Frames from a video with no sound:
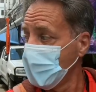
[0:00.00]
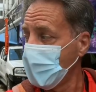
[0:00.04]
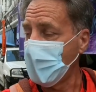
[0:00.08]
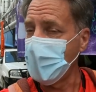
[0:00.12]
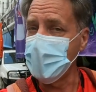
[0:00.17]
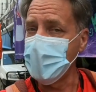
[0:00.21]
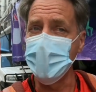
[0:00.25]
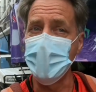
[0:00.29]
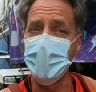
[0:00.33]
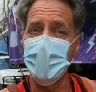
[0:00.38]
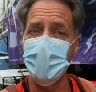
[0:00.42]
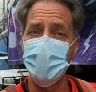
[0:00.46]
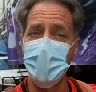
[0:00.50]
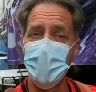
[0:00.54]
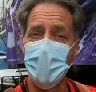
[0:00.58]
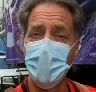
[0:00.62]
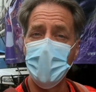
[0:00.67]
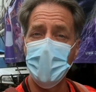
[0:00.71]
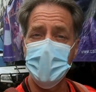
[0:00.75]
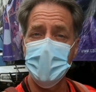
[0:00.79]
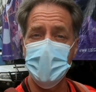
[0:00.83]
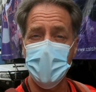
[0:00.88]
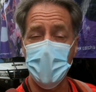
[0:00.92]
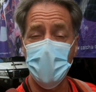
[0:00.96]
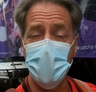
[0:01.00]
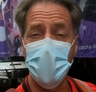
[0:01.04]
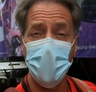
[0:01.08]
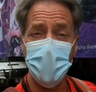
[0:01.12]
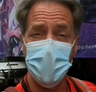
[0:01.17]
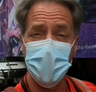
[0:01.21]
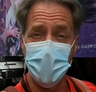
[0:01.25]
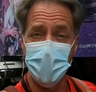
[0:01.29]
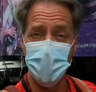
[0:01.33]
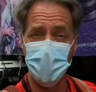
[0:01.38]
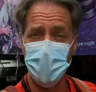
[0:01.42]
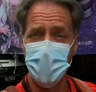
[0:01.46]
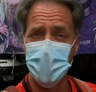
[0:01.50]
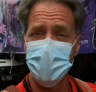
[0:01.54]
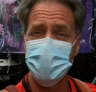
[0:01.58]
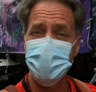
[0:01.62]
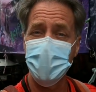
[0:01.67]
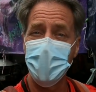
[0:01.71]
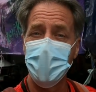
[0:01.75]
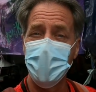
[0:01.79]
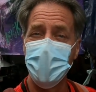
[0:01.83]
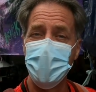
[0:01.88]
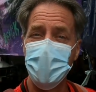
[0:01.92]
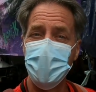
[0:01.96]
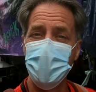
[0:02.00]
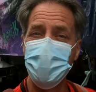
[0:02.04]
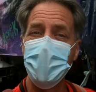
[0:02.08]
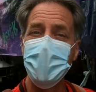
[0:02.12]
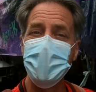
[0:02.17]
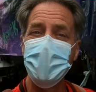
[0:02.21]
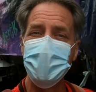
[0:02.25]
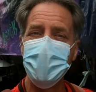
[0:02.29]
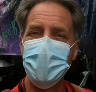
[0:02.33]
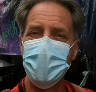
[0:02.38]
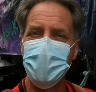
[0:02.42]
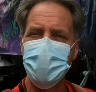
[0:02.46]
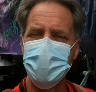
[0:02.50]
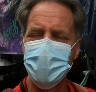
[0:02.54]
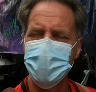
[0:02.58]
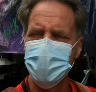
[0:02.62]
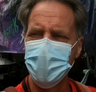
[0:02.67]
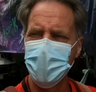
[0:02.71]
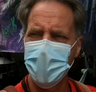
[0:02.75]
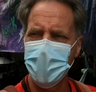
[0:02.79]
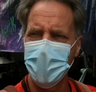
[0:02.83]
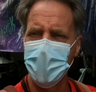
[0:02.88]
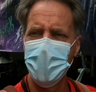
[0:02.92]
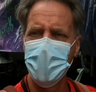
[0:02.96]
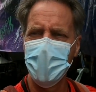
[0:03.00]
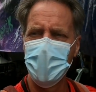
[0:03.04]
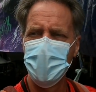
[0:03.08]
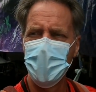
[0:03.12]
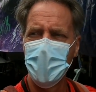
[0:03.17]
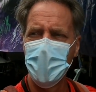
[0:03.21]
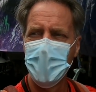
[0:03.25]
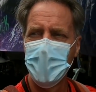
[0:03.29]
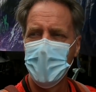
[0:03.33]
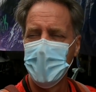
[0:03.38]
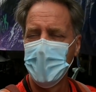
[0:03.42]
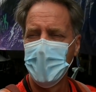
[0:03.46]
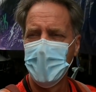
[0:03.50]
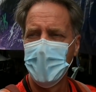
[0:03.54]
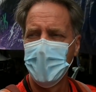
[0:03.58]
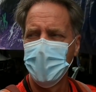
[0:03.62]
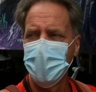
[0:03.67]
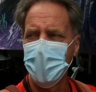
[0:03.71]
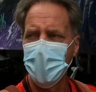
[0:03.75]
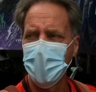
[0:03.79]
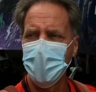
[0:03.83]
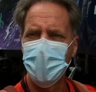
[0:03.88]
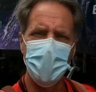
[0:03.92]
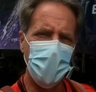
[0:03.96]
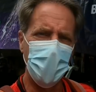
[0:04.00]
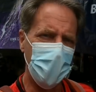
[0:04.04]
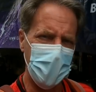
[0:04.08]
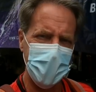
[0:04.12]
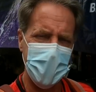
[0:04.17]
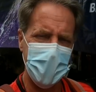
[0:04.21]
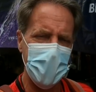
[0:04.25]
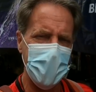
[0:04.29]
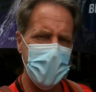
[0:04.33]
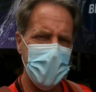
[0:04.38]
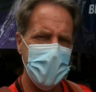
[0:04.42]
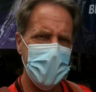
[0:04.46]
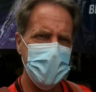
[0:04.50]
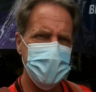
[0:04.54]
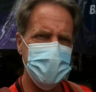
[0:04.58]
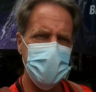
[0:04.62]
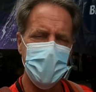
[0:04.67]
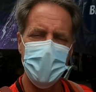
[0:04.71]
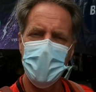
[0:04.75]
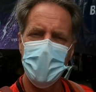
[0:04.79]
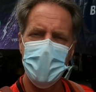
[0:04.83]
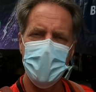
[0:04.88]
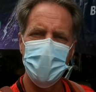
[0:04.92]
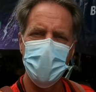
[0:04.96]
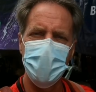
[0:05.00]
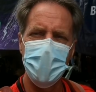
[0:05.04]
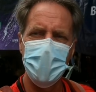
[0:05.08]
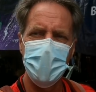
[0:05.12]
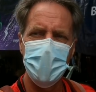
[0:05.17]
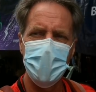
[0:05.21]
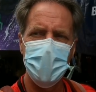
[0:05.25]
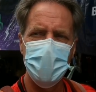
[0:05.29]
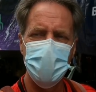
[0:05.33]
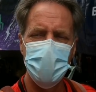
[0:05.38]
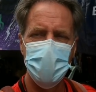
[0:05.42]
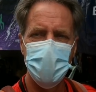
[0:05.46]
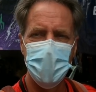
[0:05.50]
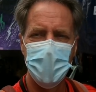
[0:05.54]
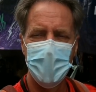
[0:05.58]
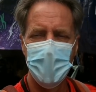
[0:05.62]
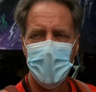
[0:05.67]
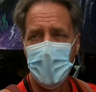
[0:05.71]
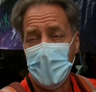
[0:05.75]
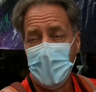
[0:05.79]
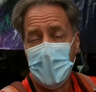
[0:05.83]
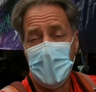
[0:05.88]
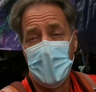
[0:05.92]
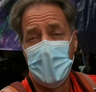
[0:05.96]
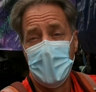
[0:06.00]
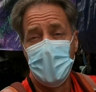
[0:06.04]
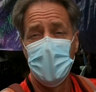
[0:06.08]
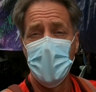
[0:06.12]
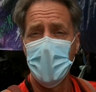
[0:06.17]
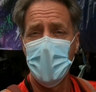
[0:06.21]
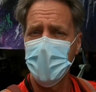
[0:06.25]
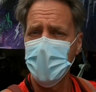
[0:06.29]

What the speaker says: I didn't even know what to call it when I saw it on the menu. It says, okay, we got 4K, 1080p.